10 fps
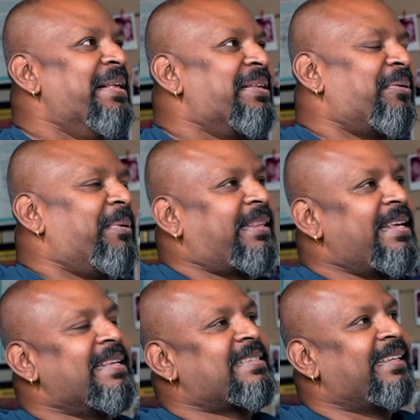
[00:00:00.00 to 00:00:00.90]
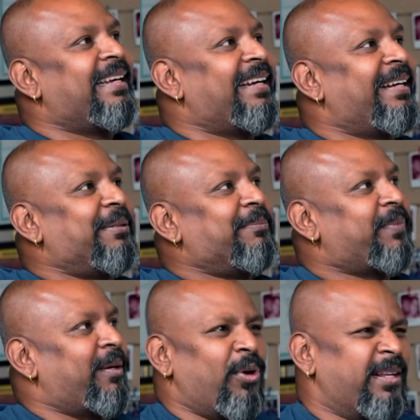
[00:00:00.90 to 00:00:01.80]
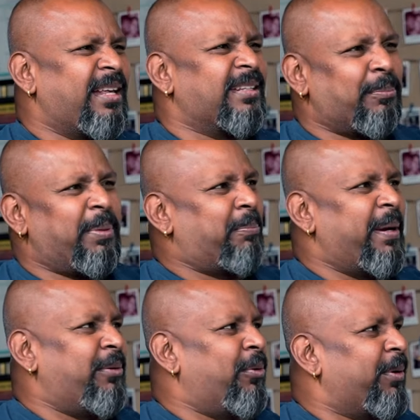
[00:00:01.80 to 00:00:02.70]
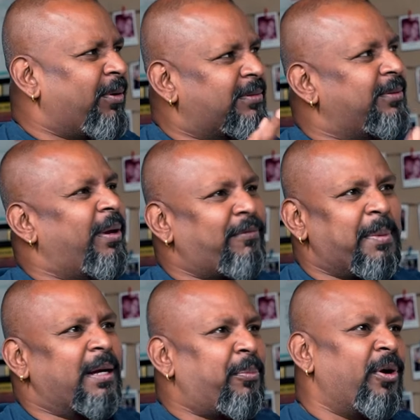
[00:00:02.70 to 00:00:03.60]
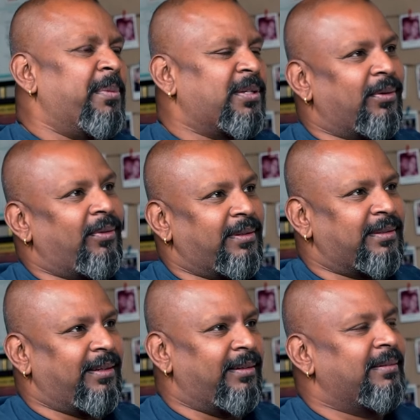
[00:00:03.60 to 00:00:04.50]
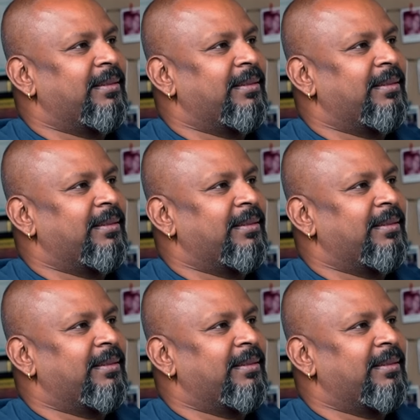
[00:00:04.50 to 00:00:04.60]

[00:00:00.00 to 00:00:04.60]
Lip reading: So the thing is, and going there is a big pain, because you have to make appointments on all this. Yeah.